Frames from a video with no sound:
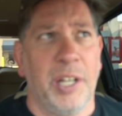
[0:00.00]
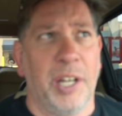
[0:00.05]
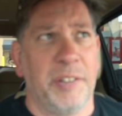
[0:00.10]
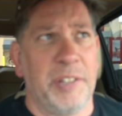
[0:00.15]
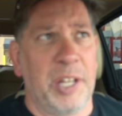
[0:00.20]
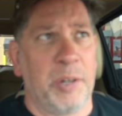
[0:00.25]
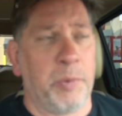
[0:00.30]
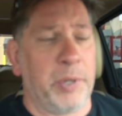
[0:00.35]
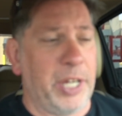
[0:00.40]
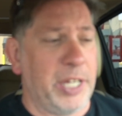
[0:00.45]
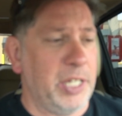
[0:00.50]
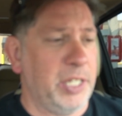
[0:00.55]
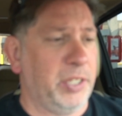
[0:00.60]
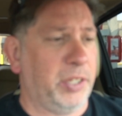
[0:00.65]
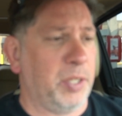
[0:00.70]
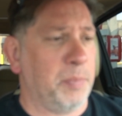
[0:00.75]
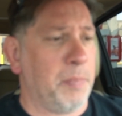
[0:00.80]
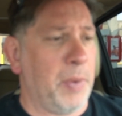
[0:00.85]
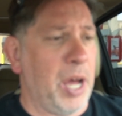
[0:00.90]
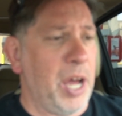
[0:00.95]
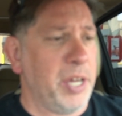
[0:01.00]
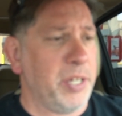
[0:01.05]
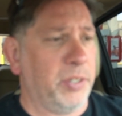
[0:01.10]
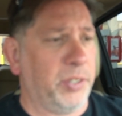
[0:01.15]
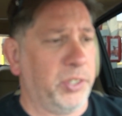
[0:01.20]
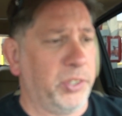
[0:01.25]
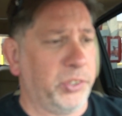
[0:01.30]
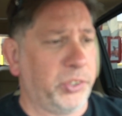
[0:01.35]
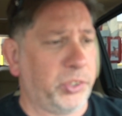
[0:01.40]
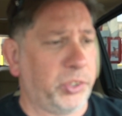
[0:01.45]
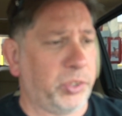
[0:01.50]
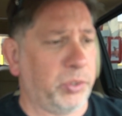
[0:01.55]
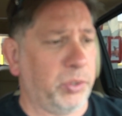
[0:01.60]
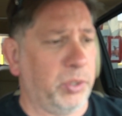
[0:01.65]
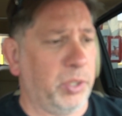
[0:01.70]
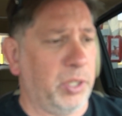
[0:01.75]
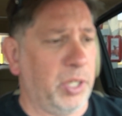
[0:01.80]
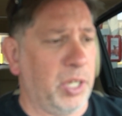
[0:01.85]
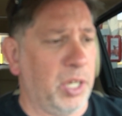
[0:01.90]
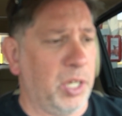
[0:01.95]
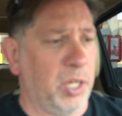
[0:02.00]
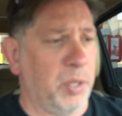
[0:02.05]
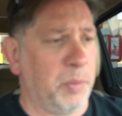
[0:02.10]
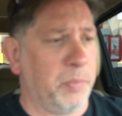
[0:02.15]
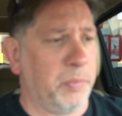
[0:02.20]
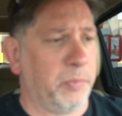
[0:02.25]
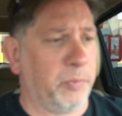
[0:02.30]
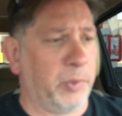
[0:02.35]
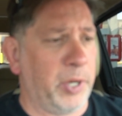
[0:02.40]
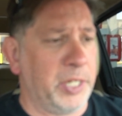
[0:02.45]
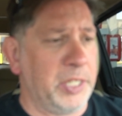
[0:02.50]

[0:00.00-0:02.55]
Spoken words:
And then when I hit the miles, where